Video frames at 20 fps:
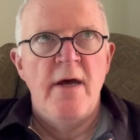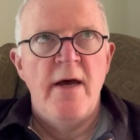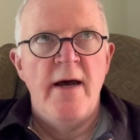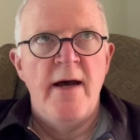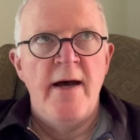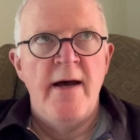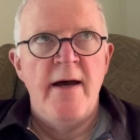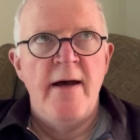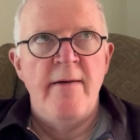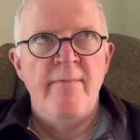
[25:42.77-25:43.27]

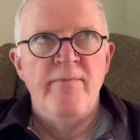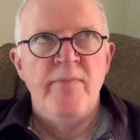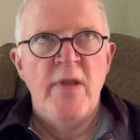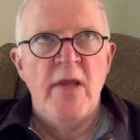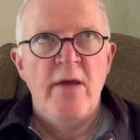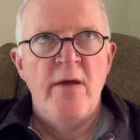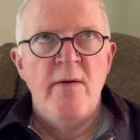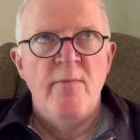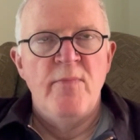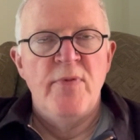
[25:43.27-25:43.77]

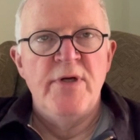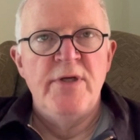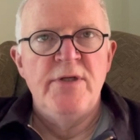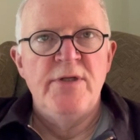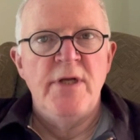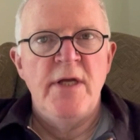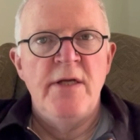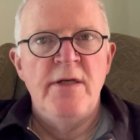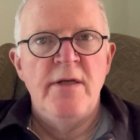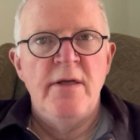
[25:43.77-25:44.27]
But
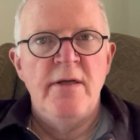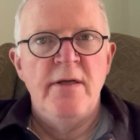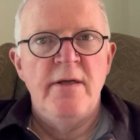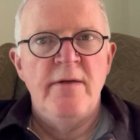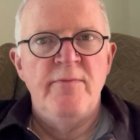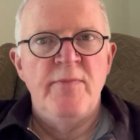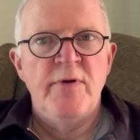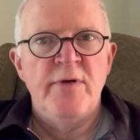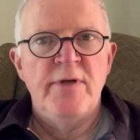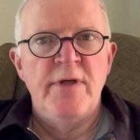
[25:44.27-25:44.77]

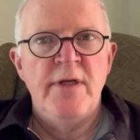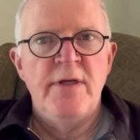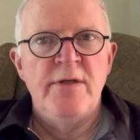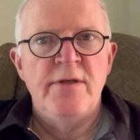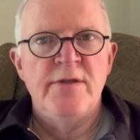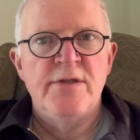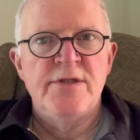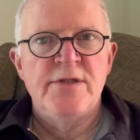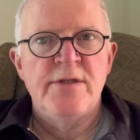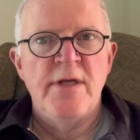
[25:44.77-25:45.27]

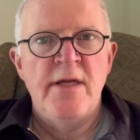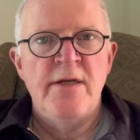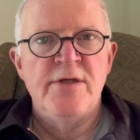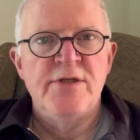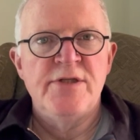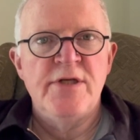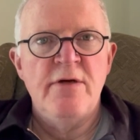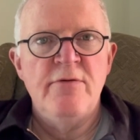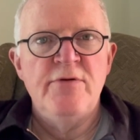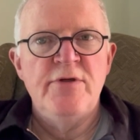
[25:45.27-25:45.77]
in
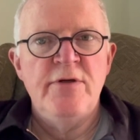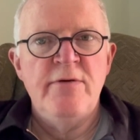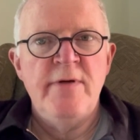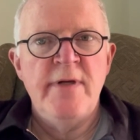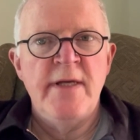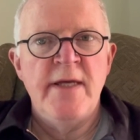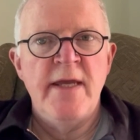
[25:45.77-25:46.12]
so doing,